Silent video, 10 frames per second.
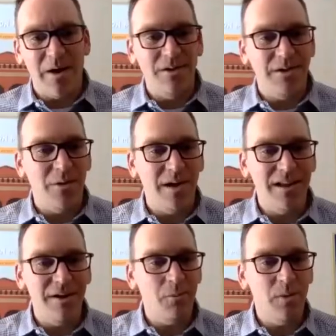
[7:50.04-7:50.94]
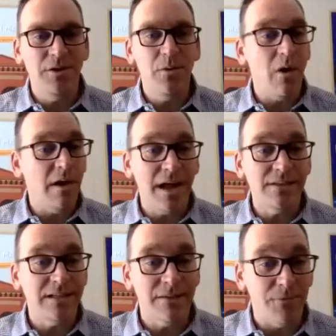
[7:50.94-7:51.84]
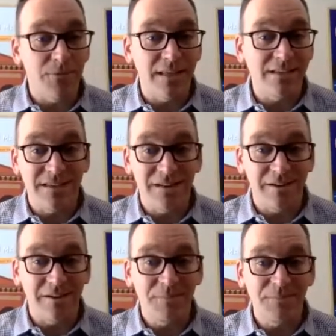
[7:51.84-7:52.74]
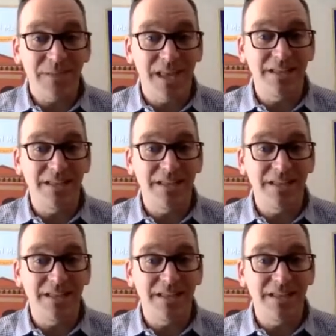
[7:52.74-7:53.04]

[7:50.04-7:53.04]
you know what? Here we do all kinds of different things here." And,